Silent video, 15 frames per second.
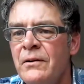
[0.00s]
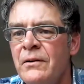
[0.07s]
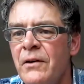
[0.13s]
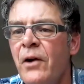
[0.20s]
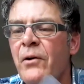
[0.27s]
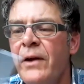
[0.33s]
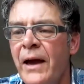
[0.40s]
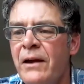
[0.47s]

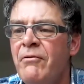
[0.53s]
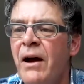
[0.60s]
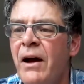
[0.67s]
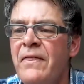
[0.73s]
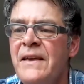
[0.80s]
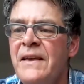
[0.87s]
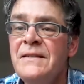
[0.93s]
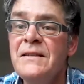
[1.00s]
Okay, right.
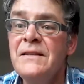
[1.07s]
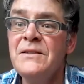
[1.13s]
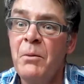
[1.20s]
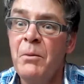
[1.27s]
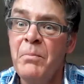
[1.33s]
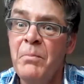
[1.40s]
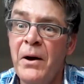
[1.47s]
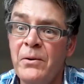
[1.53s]
These are
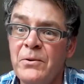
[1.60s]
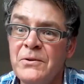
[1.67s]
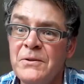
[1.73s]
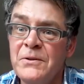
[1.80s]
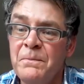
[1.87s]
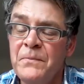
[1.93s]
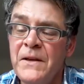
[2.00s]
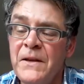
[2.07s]

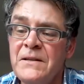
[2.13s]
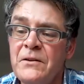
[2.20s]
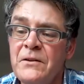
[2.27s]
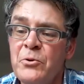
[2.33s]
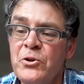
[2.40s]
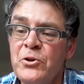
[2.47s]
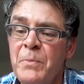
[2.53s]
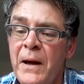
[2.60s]
Tombows. These are the
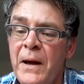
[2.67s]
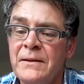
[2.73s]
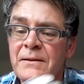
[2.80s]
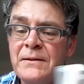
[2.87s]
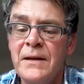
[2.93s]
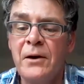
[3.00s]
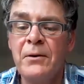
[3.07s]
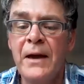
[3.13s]
brush pens.
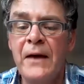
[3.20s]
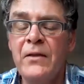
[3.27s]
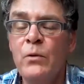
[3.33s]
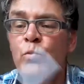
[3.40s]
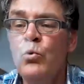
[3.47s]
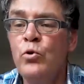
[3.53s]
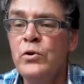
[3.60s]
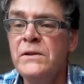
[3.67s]
Okay, they're
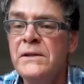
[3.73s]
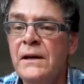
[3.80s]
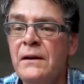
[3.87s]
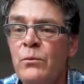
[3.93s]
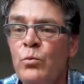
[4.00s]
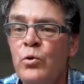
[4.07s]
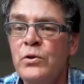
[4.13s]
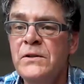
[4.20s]
water
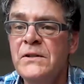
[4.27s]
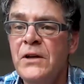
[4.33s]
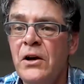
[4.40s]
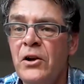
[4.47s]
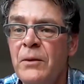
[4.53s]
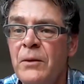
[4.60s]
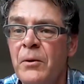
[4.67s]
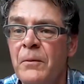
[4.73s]

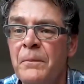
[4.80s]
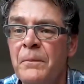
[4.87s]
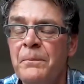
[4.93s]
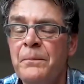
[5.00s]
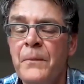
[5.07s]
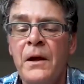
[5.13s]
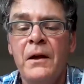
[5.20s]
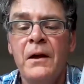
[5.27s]
soluble.
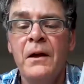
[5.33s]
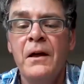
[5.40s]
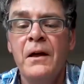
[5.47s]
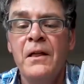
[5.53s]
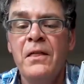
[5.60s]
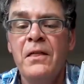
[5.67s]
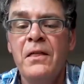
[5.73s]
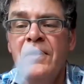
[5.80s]

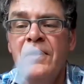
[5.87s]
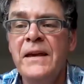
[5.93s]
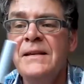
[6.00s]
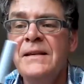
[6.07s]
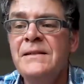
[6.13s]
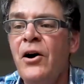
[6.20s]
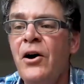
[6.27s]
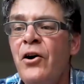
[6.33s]

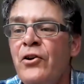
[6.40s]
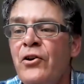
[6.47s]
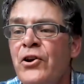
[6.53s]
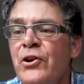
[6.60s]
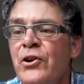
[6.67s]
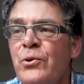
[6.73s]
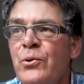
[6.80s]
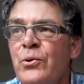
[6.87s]
These are
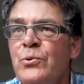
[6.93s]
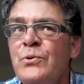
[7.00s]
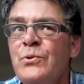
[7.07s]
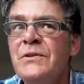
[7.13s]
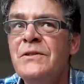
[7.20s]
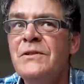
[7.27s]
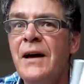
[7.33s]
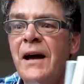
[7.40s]

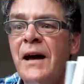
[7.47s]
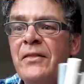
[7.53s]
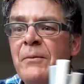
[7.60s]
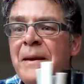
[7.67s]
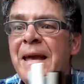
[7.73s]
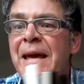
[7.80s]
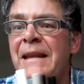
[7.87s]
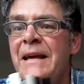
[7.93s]
used at the
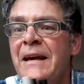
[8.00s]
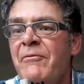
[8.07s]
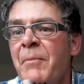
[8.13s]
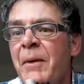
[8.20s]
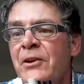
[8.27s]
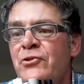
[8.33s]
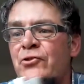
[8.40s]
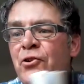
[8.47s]
beginning of
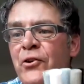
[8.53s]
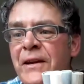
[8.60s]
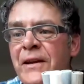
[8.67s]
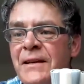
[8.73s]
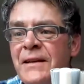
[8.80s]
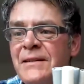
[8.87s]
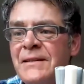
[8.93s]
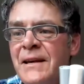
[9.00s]
my
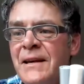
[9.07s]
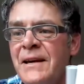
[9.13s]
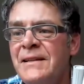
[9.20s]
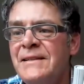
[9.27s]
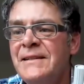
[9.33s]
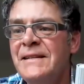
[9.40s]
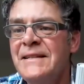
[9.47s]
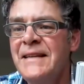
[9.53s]
drawings
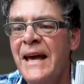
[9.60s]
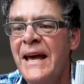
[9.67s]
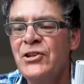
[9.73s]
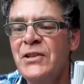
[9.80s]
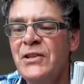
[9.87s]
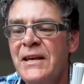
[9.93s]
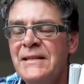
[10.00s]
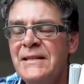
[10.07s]
to sketch things